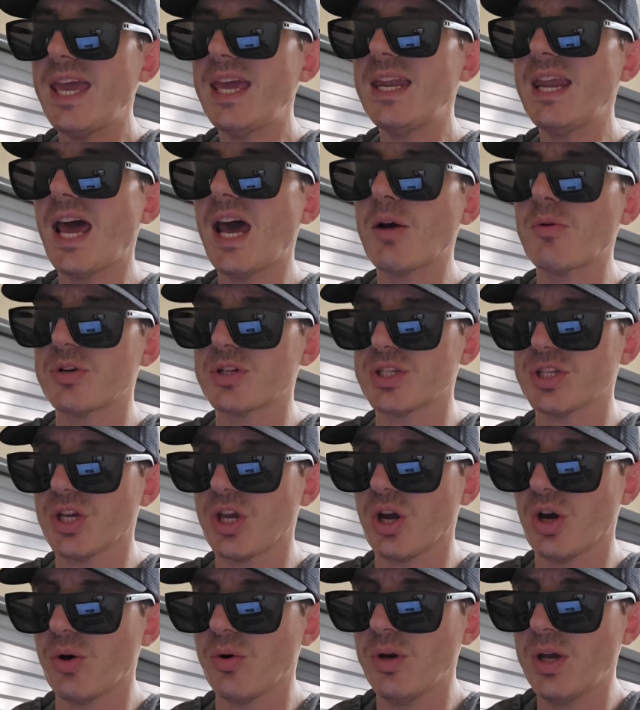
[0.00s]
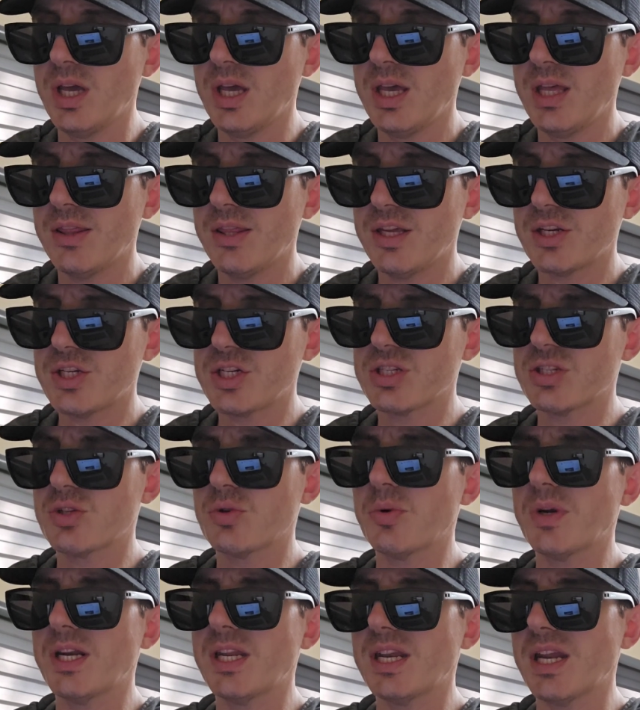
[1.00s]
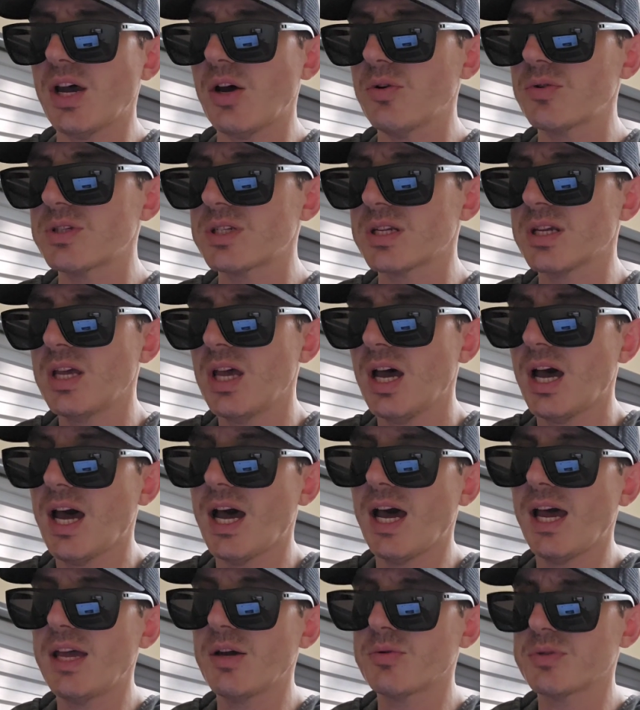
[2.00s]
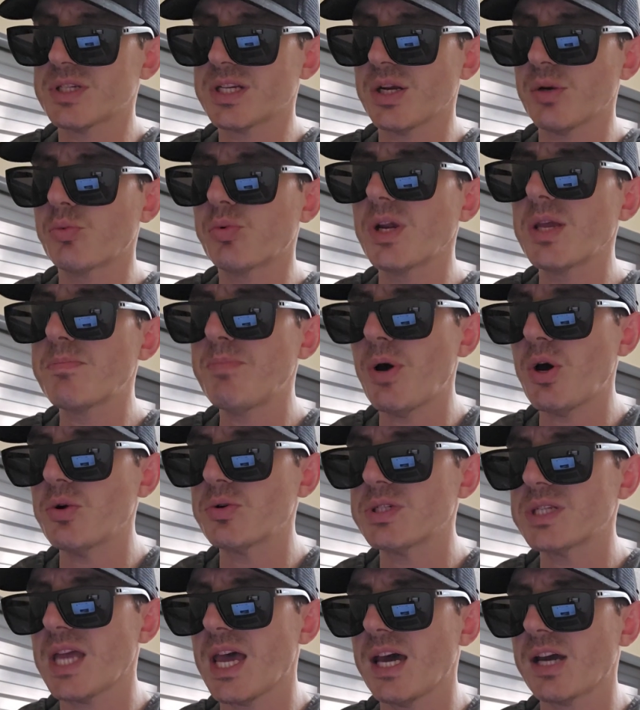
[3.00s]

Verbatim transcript: eight hours ago, they just tweeted out, uh, it was a repost